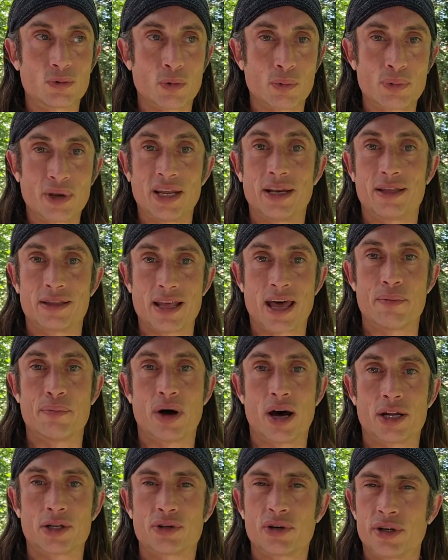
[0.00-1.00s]
repeating that
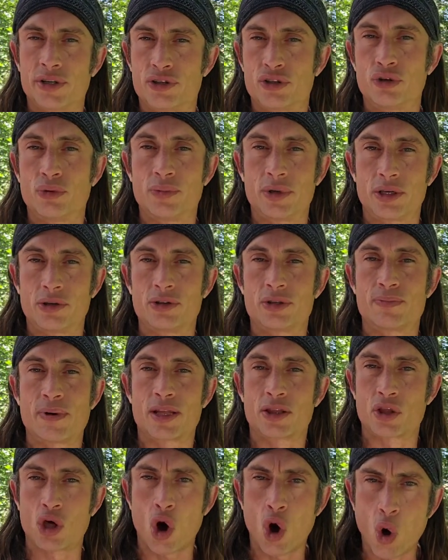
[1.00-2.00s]
mantra, assuming you
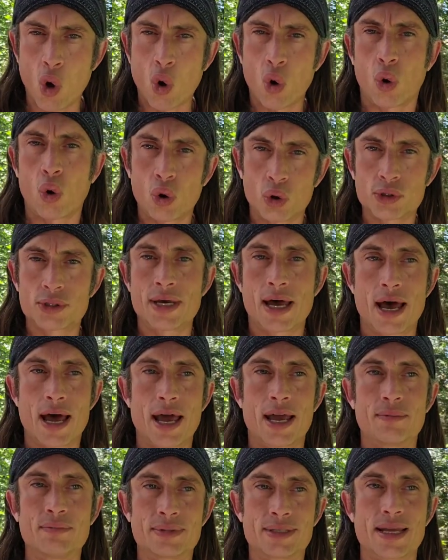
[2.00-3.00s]
spent the whole
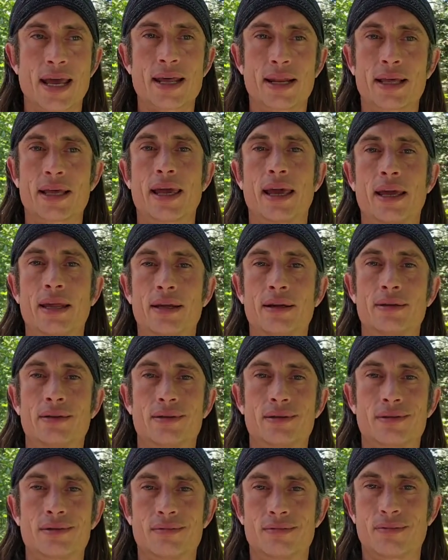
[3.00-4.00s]
time dedicated
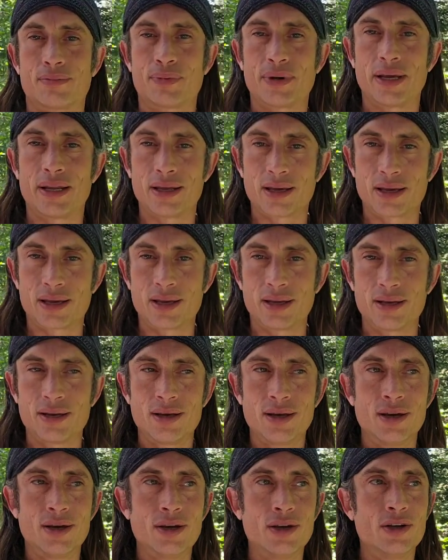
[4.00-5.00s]
to repeating it.
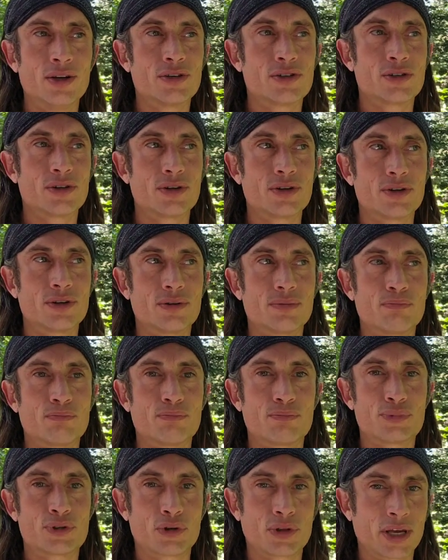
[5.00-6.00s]

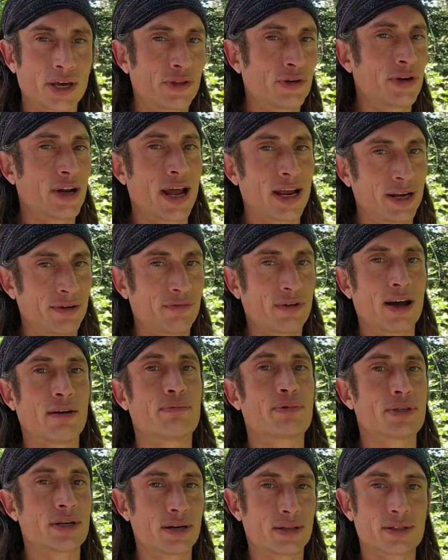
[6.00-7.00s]
So the other
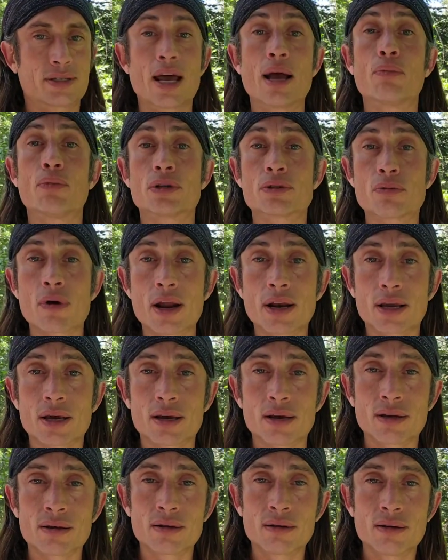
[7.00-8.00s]
95% of the time, what's running?
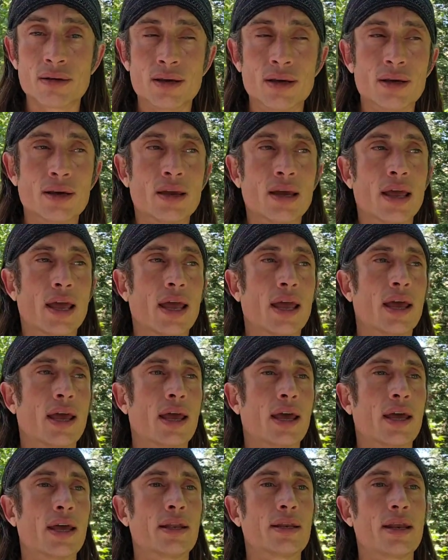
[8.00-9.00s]

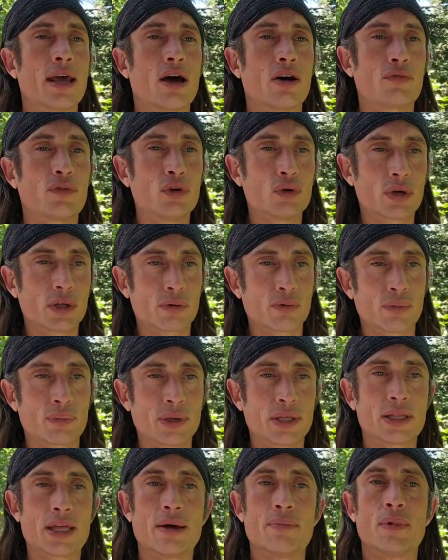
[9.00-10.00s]
And now if you can
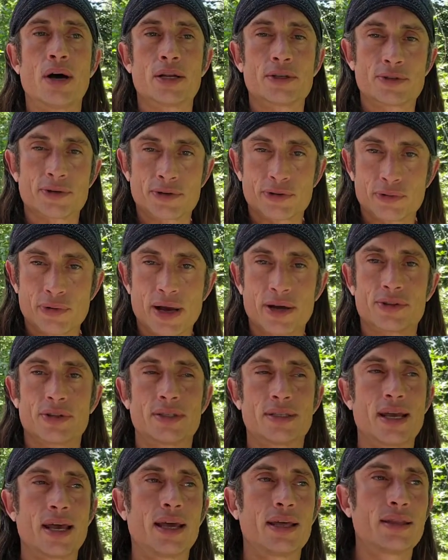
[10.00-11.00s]
repeat that mantra throughout the
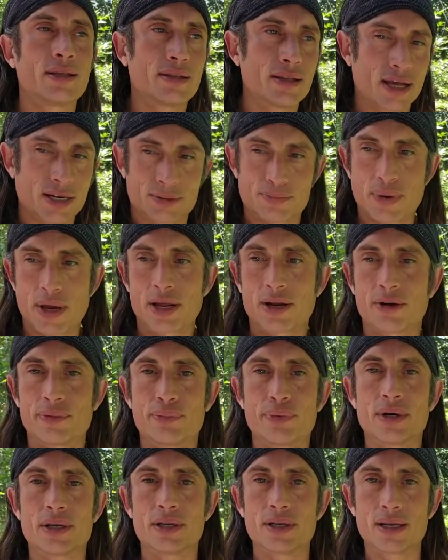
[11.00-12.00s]
day, then that's better,
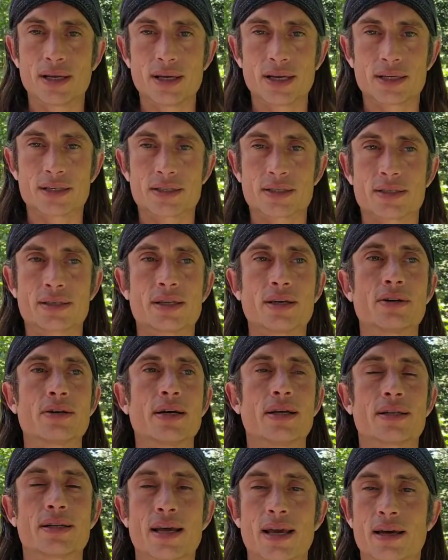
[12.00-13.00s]
but it's still
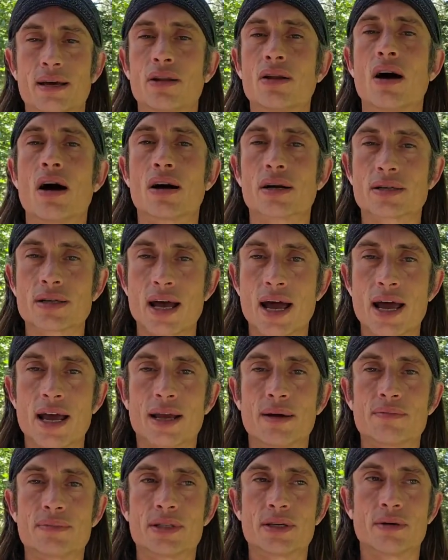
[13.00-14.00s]
going to take a long
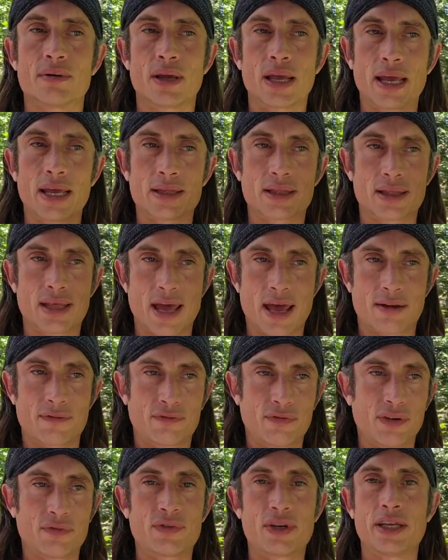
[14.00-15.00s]
time to hit
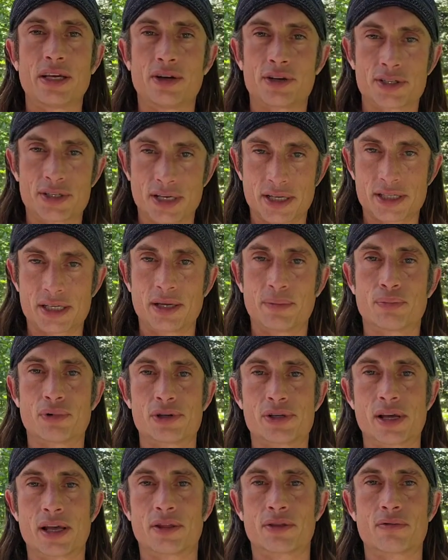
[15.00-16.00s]
that 50 or
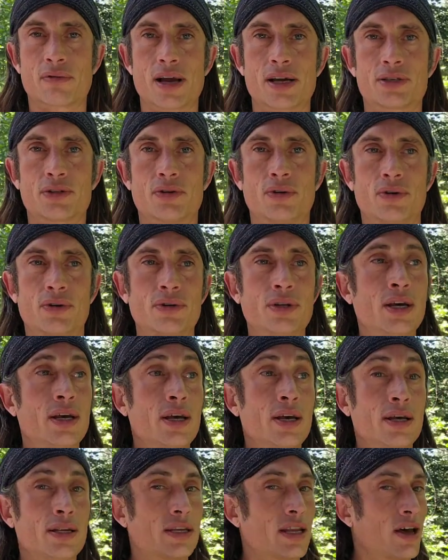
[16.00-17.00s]
60% threshold.
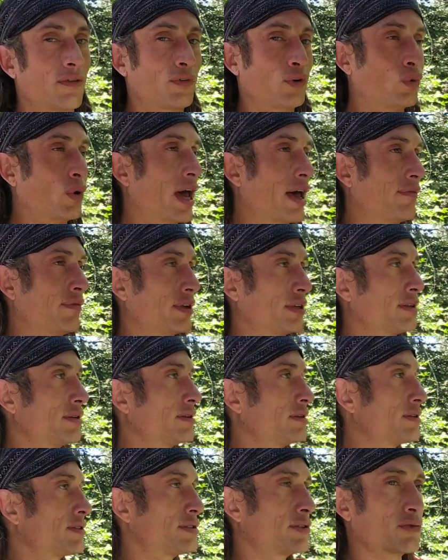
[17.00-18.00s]
Now, if you have it
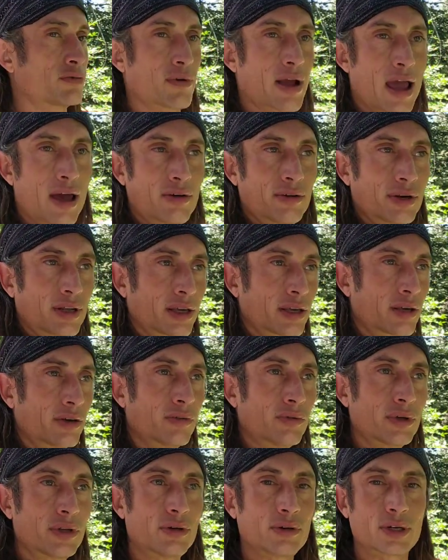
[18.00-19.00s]
surrounding
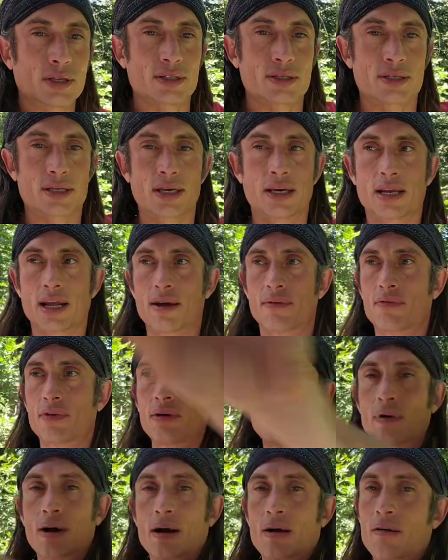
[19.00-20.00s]
you and you can see it
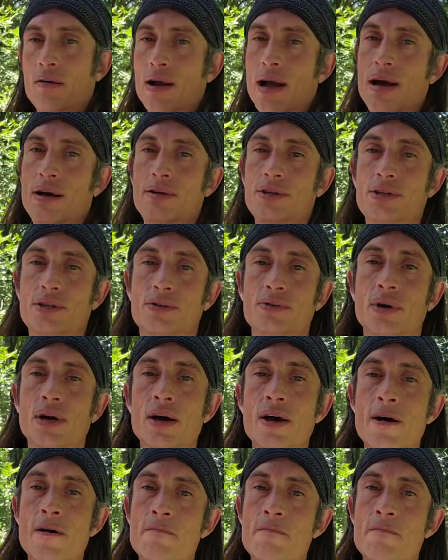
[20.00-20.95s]
everywhere around you,